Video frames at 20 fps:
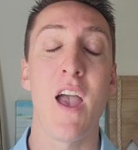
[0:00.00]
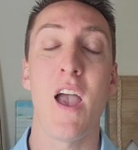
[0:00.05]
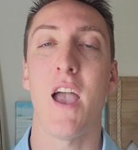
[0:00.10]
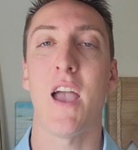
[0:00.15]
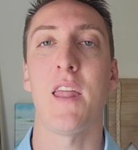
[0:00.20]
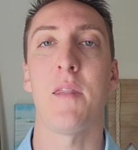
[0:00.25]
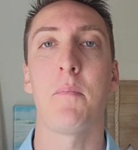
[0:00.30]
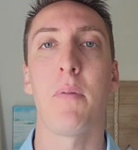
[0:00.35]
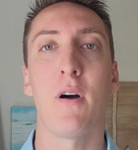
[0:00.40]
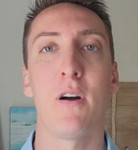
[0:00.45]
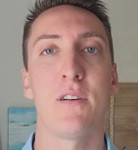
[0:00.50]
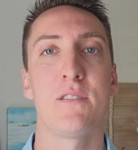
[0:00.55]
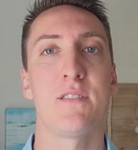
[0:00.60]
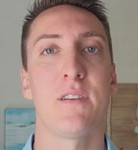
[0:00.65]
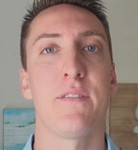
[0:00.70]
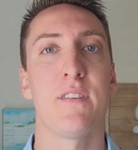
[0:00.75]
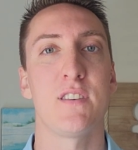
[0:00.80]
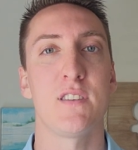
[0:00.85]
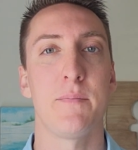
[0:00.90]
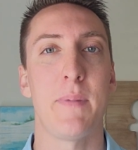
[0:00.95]
and parts of
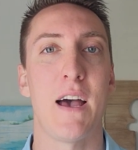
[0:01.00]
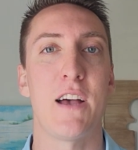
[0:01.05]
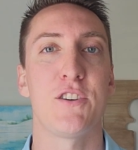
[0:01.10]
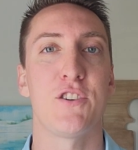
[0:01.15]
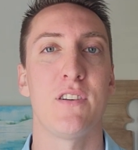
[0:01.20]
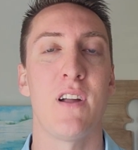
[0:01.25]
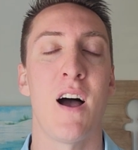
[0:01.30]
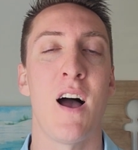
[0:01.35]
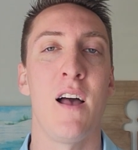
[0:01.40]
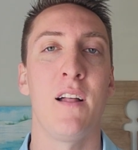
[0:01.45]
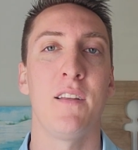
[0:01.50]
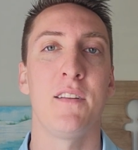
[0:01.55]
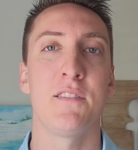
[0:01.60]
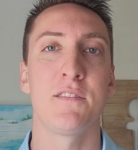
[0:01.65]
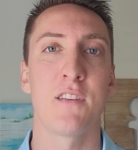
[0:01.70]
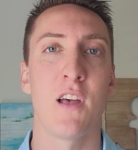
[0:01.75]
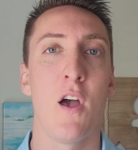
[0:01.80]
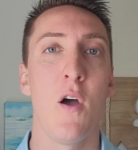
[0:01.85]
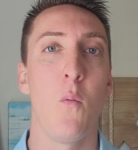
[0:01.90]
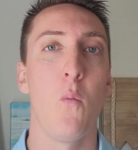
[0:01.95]
the Sebastian
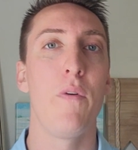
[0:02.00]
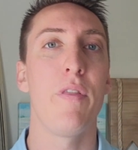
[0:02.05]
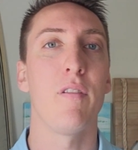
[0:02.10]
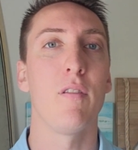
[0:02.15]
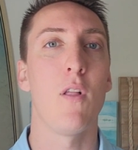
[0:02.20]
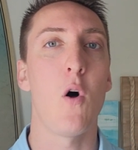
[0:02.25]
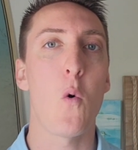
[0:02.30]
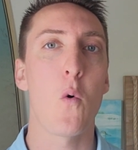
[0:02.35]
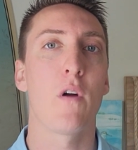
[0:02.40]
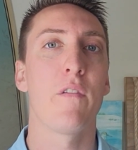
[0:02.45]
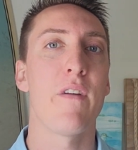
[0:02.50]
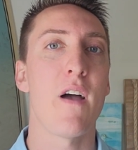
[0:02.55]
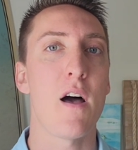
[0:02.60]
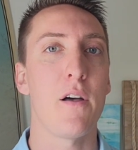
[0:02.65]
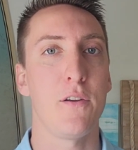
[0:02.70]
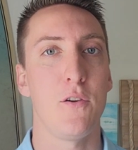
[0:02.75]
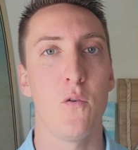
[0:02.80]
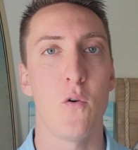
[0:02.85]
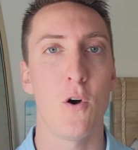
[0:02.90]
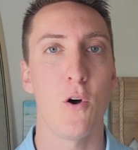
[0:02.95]
Highlands with lower
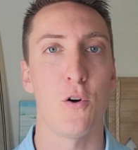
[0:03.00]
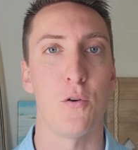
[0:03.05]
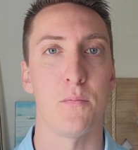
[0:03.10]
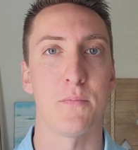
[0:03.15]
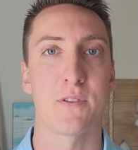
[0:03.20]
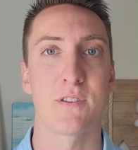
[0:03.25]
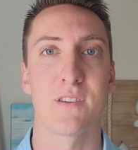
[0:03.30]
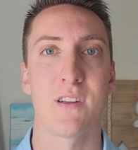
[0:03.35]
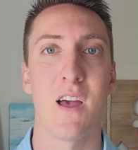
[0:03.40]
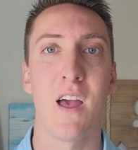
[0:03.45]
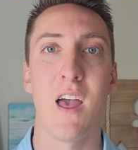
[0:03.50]
value homes.